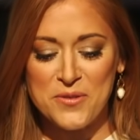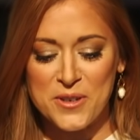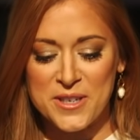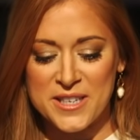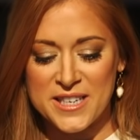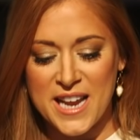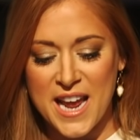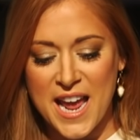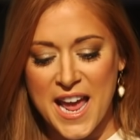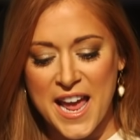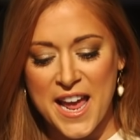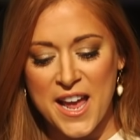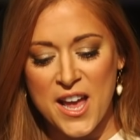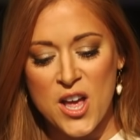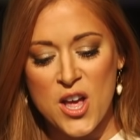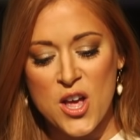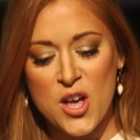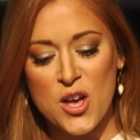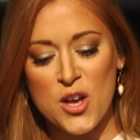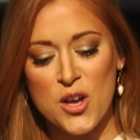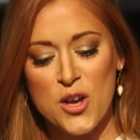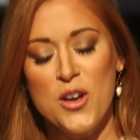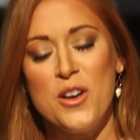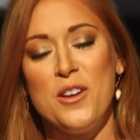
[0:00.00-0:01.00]
for today,
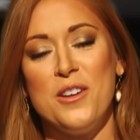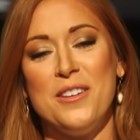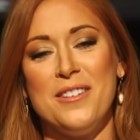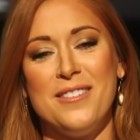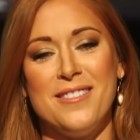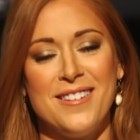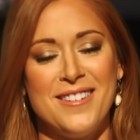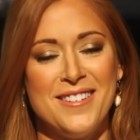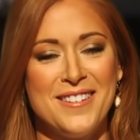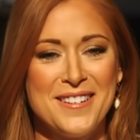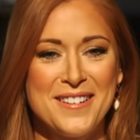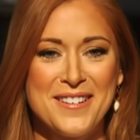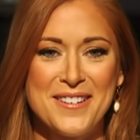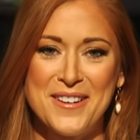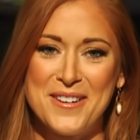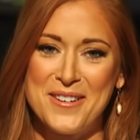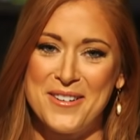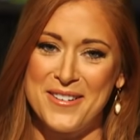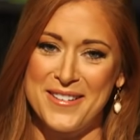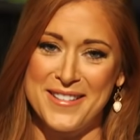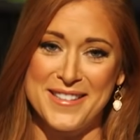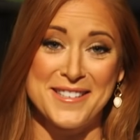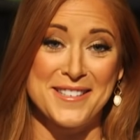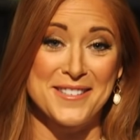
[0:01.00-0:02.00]

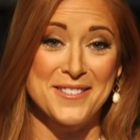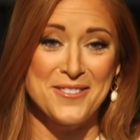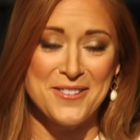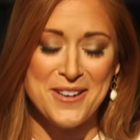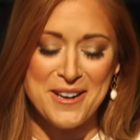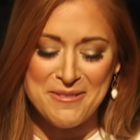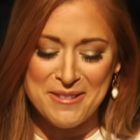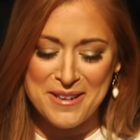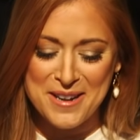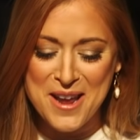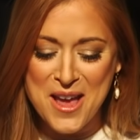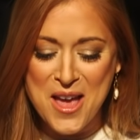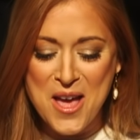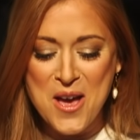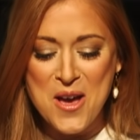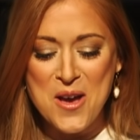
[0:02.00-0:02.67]
this is a great one.